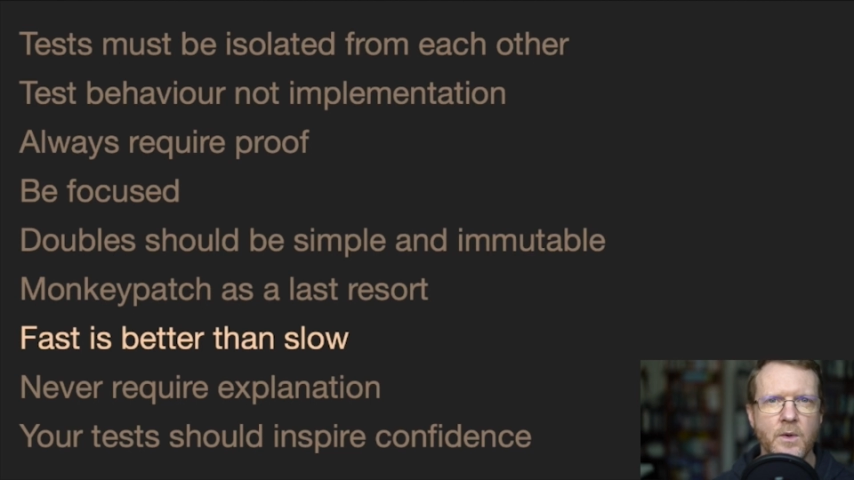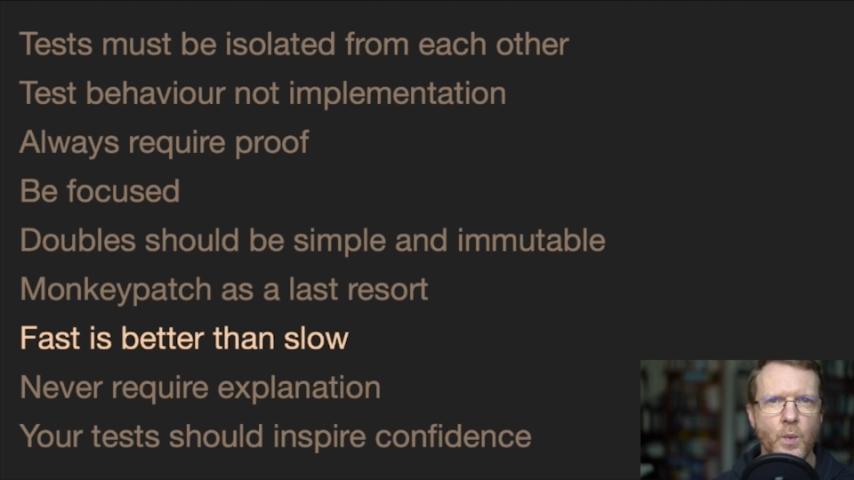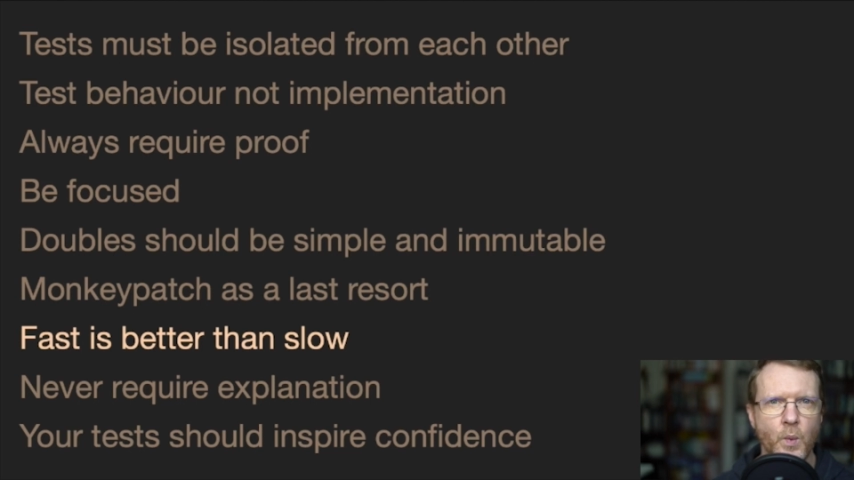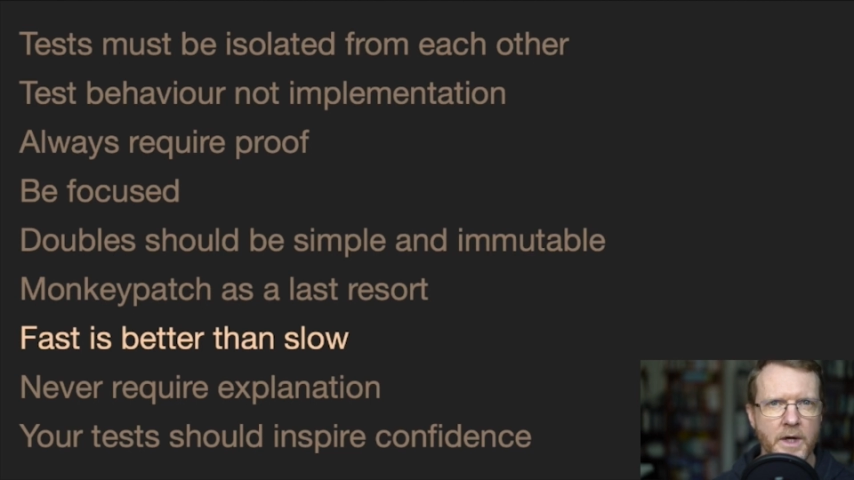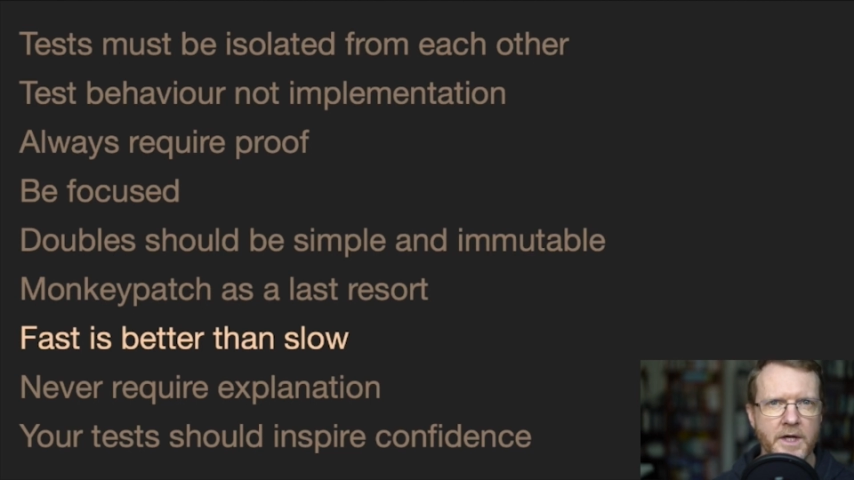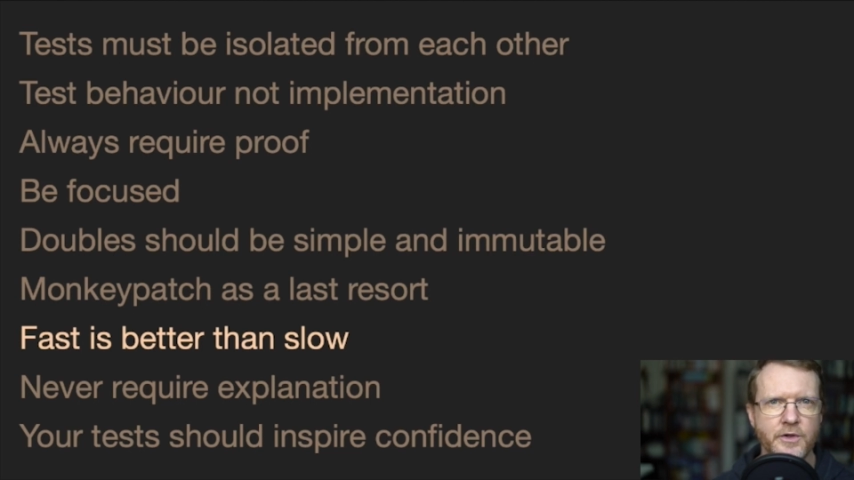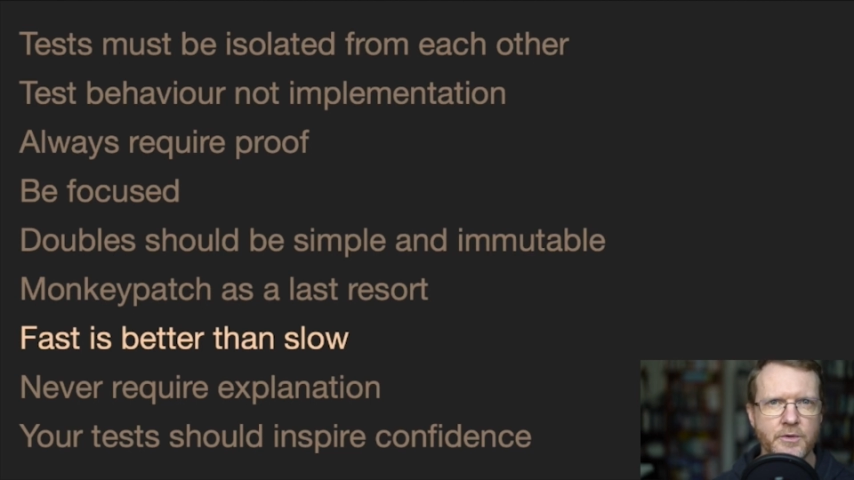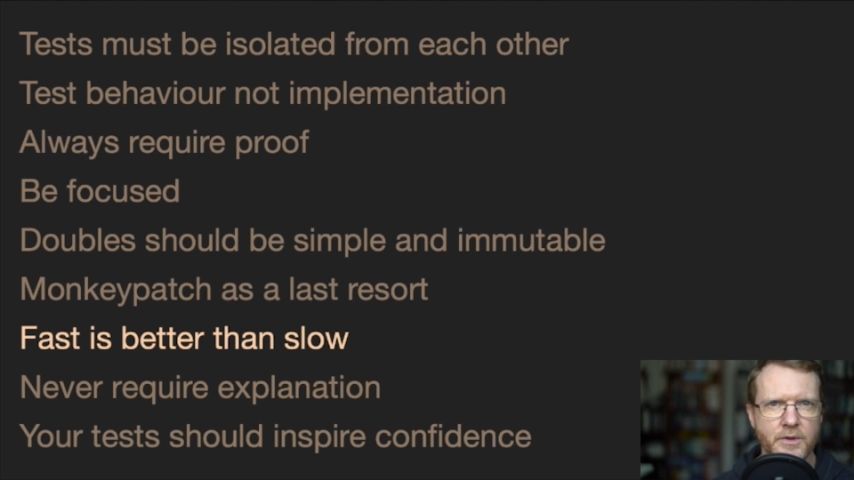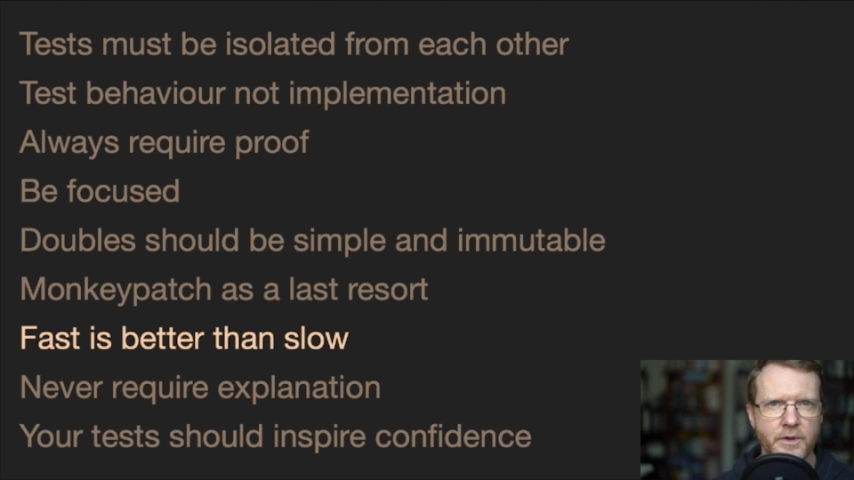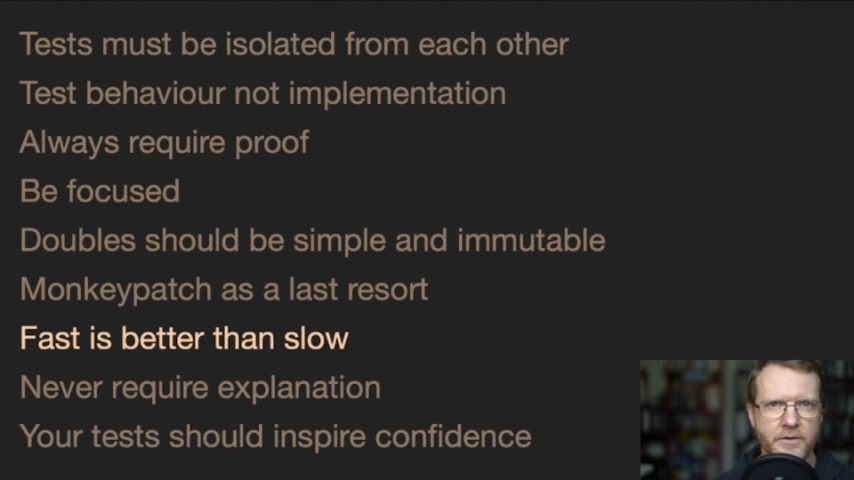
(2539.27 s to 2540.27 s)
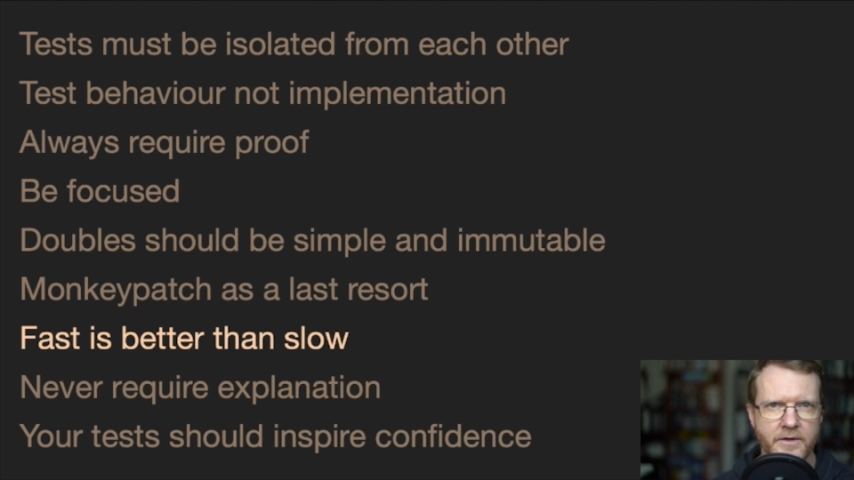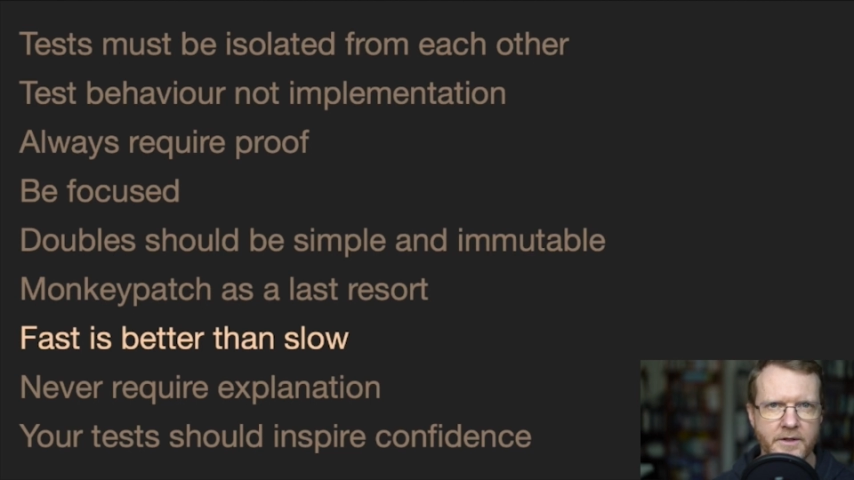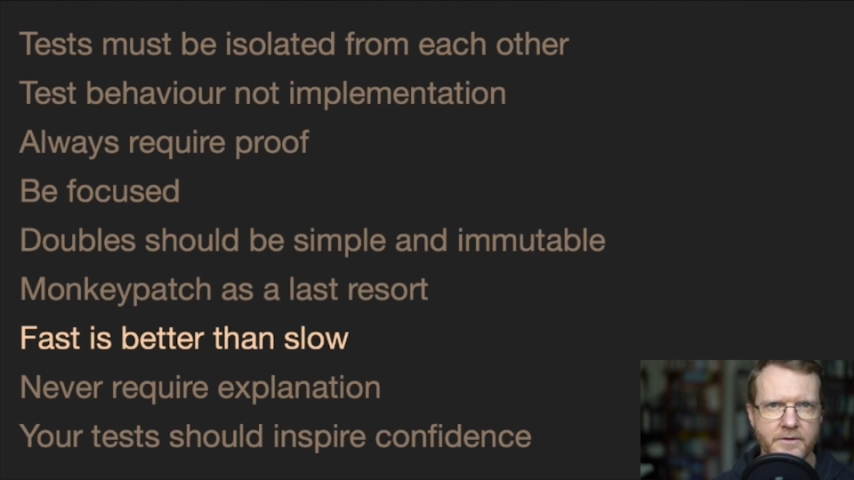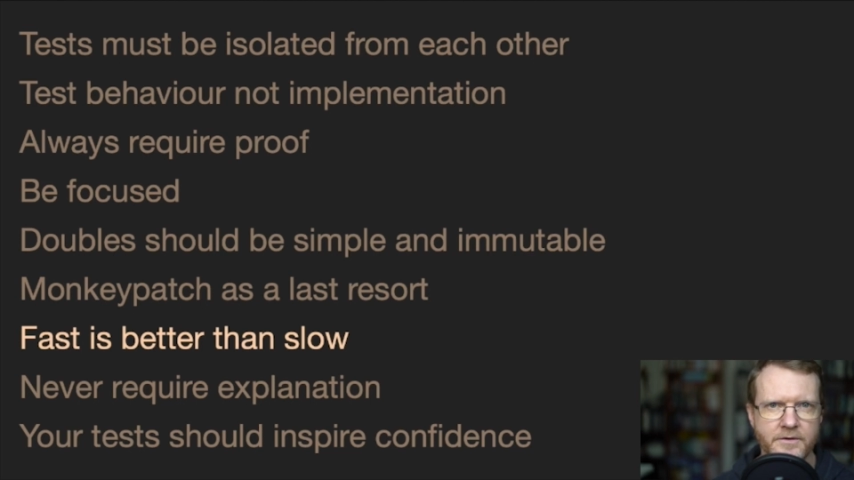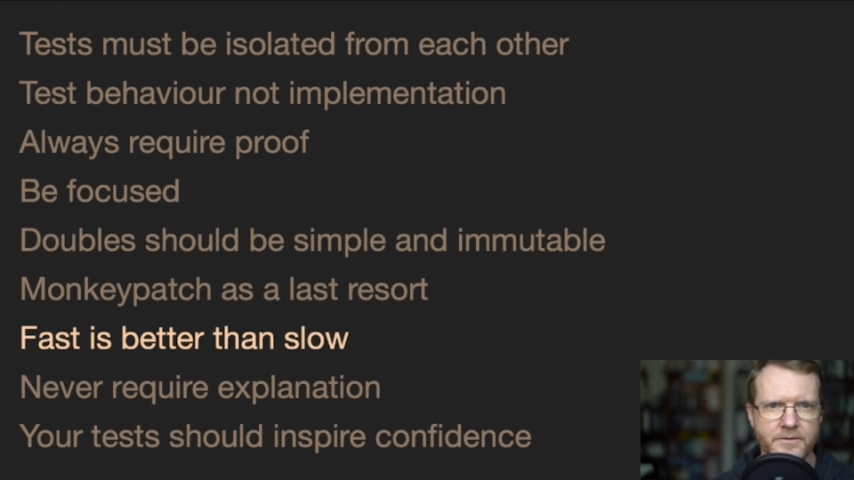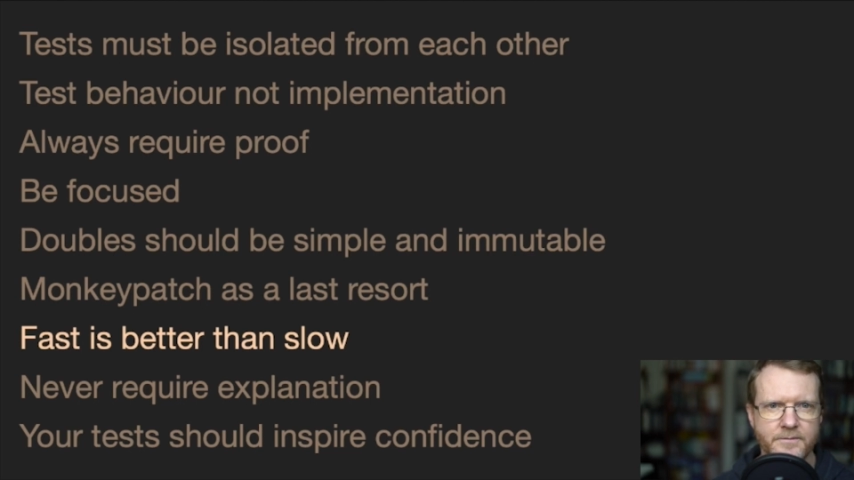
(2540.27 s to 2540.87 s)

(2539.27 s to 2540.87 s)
where you broke things.